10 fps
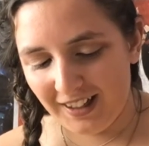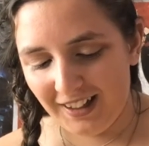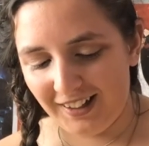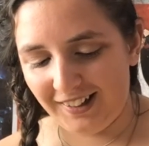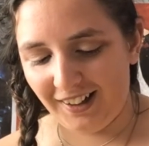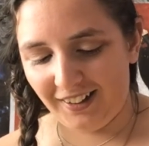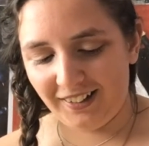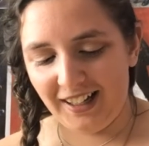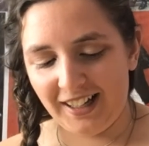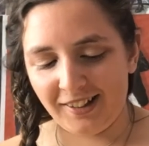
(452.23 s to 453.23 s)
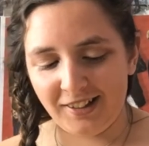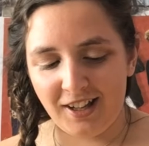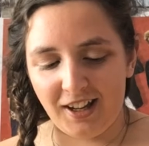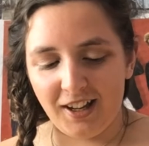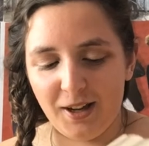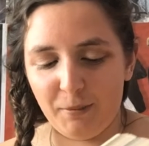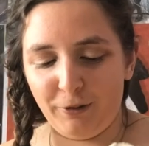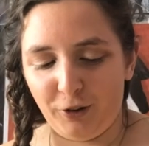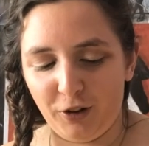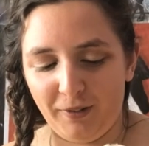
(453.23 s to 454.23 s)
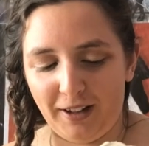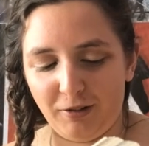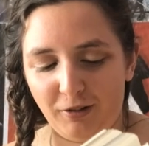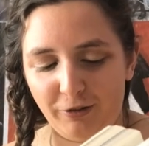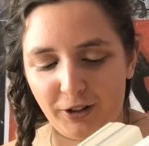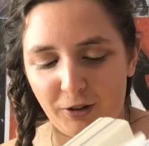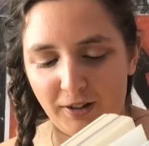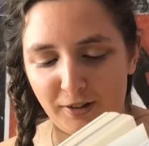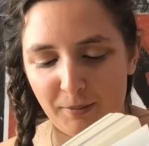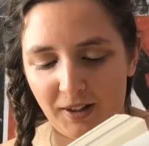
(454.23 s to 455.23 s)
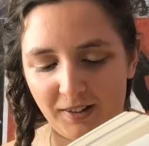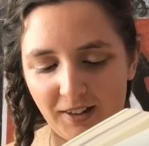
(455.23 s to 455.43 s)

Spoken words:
And it said on the last day before they went home for Christmas,